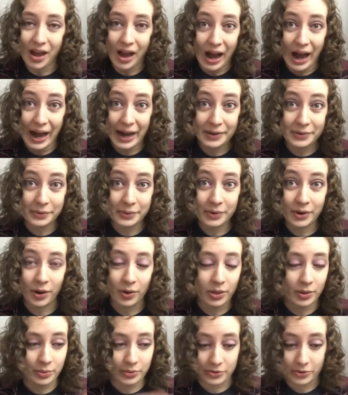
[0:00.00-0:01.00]
I don't know,
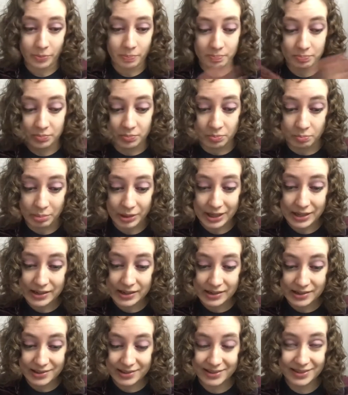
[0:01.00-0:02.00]
there was
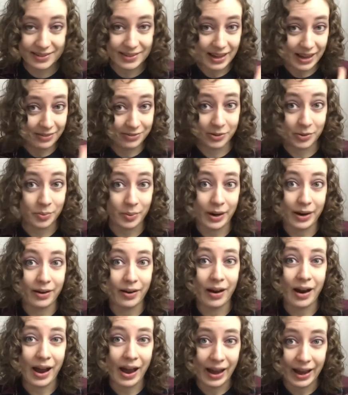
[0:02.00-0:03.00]
bees
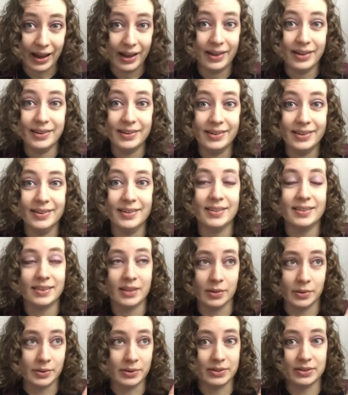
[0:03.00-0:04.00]
everywhere and
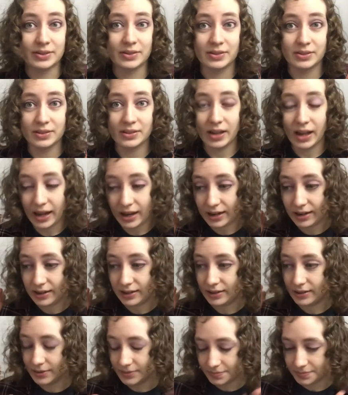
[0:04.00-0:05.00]
there was
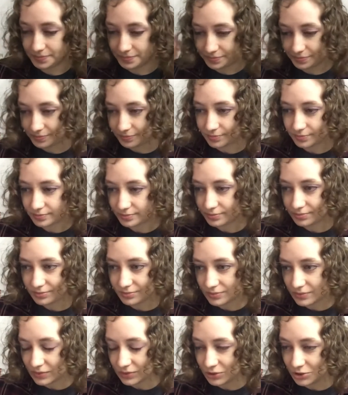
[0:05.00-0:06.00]
a
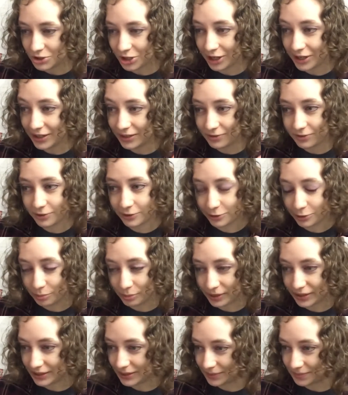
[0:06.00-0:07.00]
giant infernal
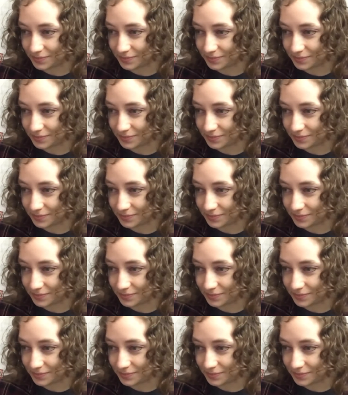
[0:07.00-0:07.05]
bee.